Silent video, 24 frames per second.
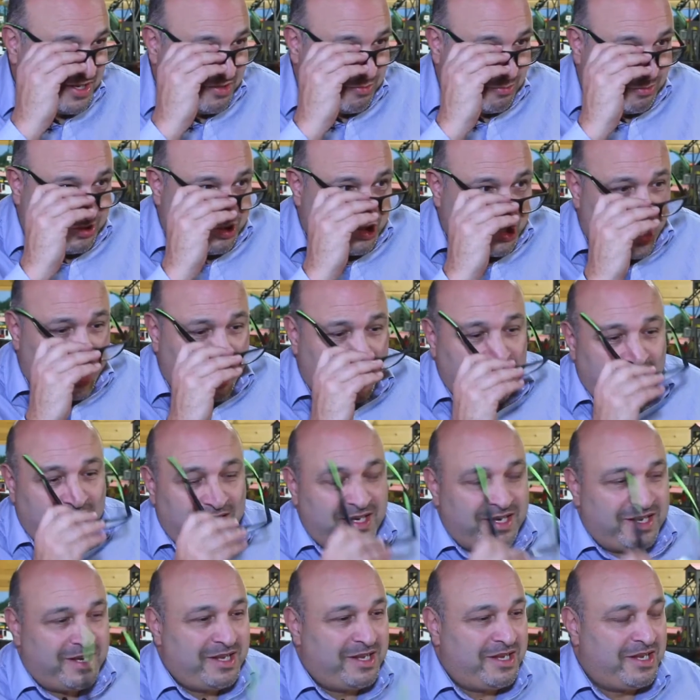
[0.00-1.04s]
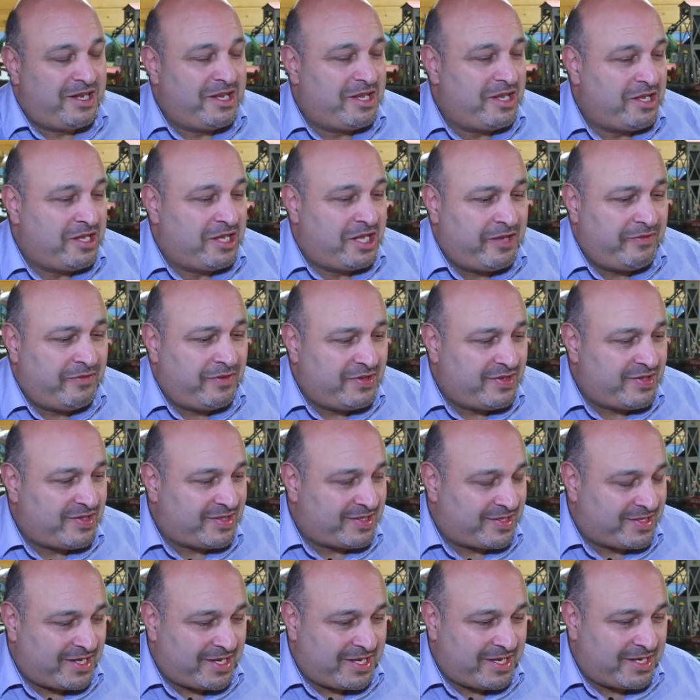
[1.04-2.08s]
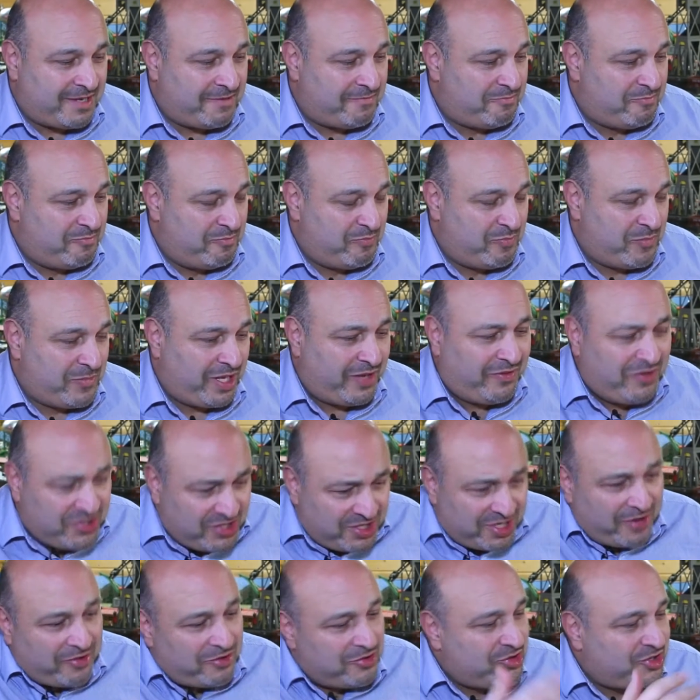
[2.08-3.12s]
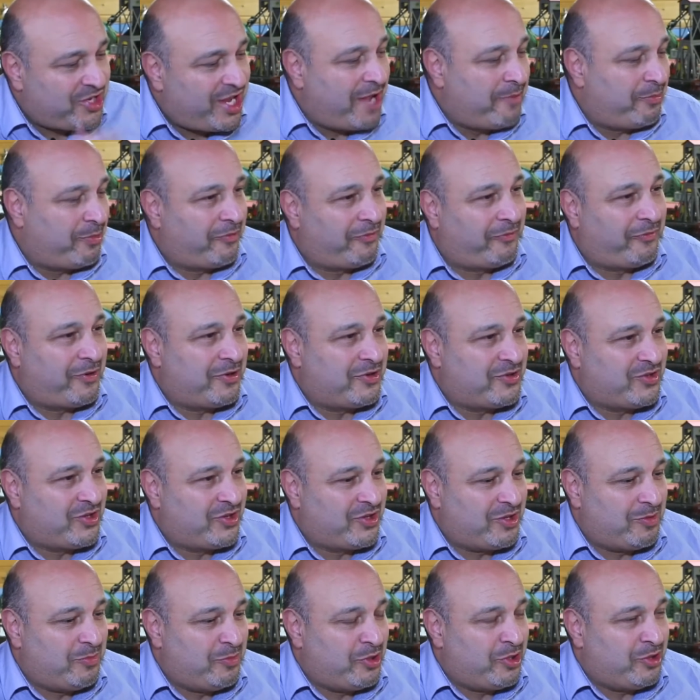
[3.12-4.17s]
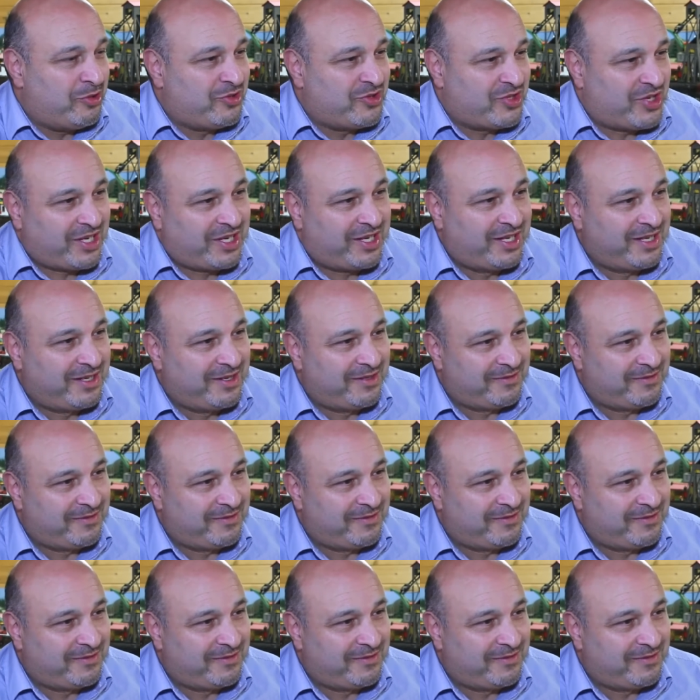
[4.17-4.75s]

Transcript: Well, John, give us another sample first of the music.